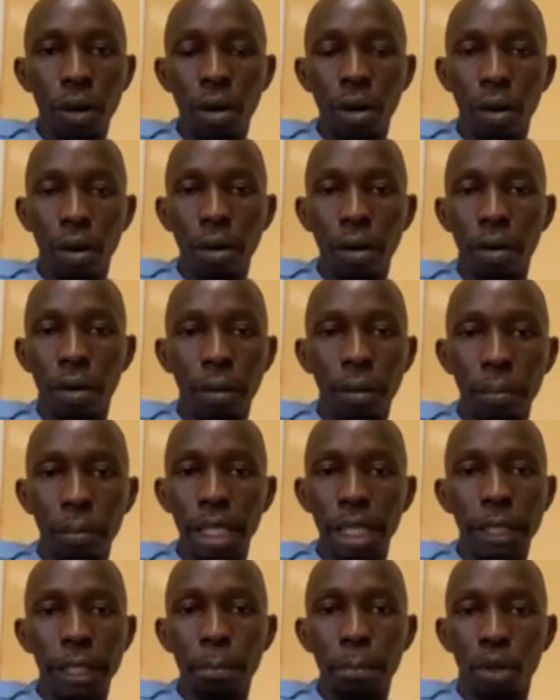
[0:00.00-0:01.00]
It is
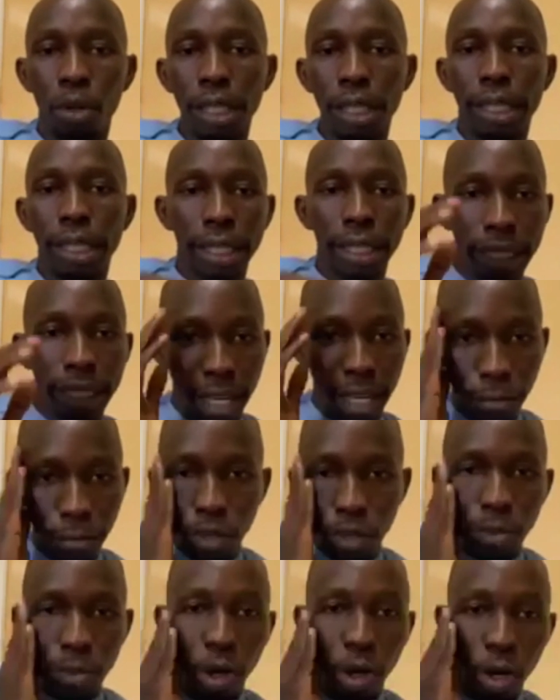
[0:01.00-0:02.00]
funny that
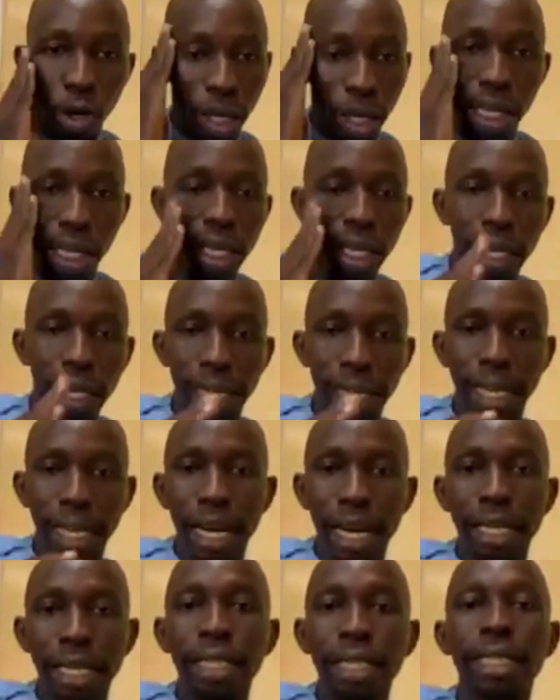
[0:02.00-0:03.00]
the same people
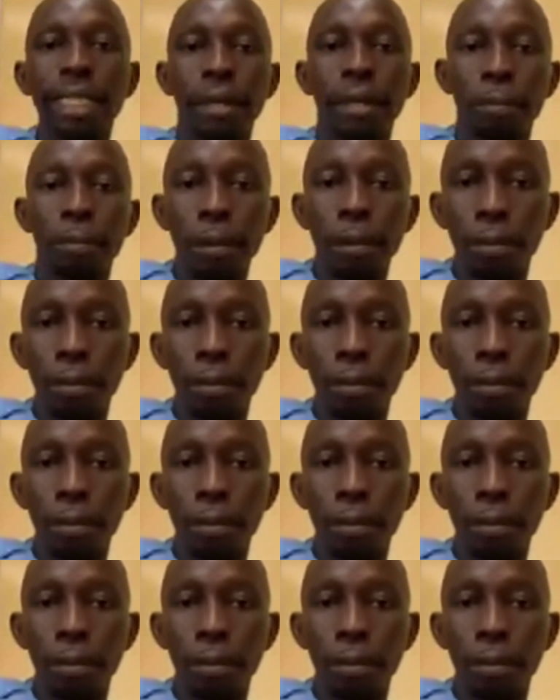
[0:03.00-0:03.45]
that were